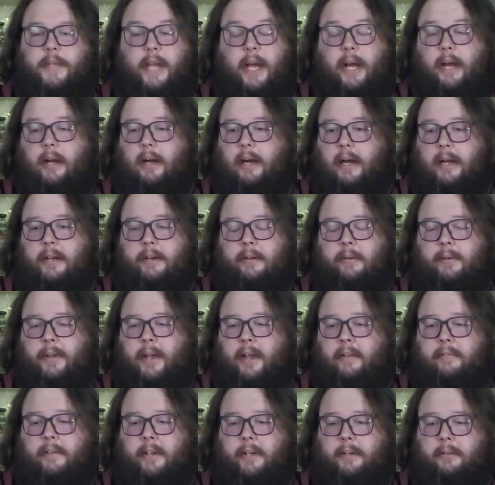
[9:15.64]
Yeah, I don't
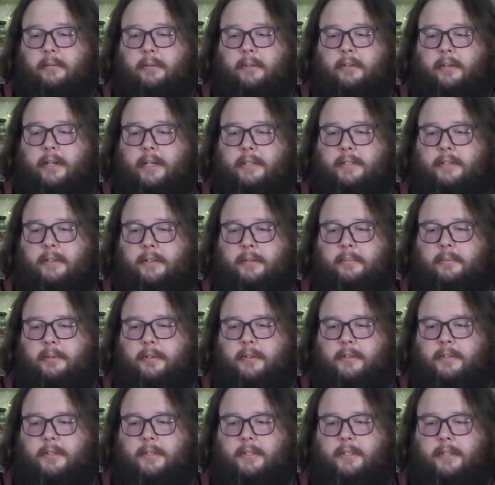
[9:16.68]
have any regrets on the
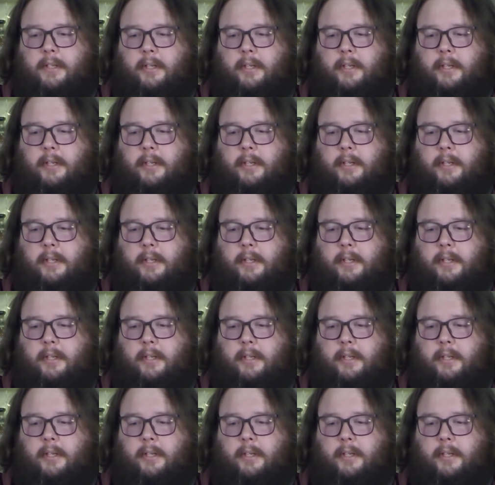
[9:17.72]
purchase